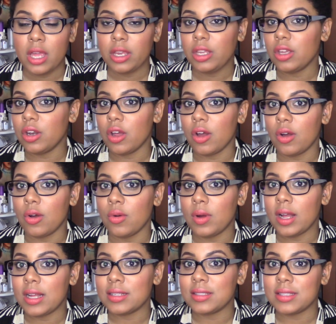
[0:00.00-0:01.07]
you
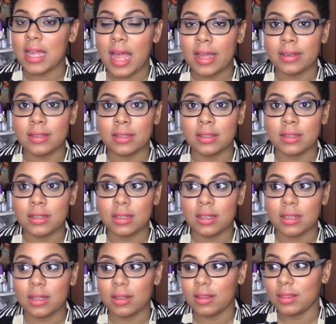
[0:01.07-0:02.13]
know, a satin
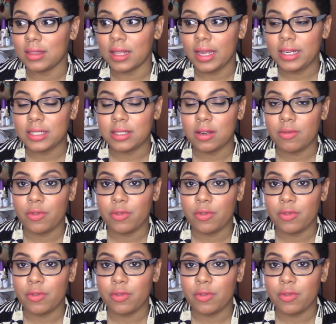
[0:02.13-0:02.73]
light